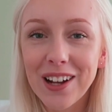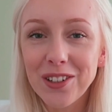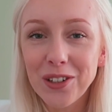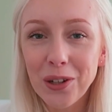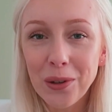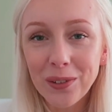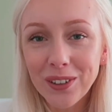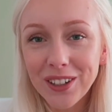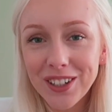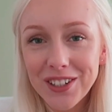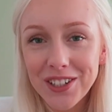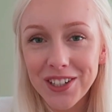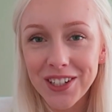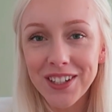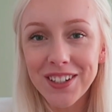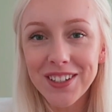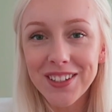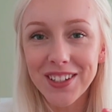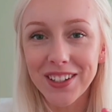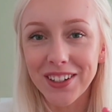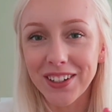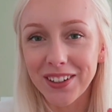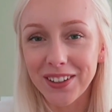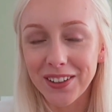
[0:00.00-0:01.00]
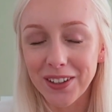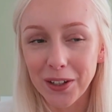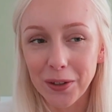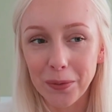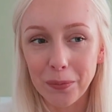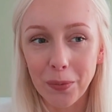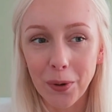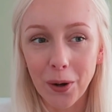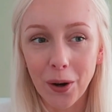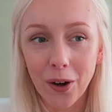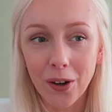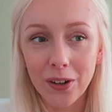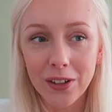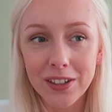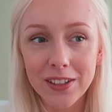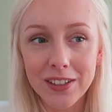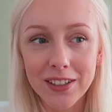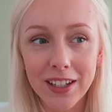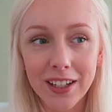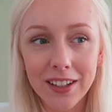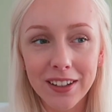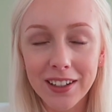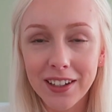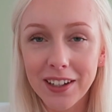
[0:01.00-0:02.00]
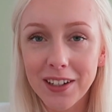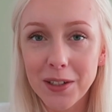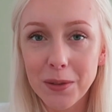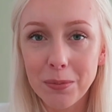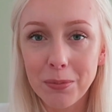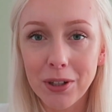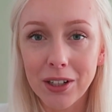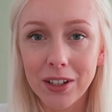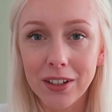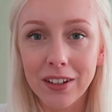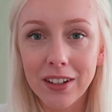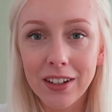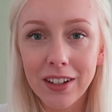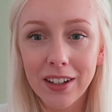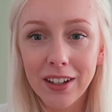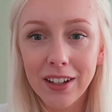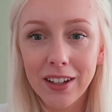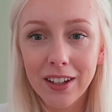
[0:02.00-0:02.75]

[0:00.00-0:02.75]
I don't want to jinx anything, but honestly, I think it's been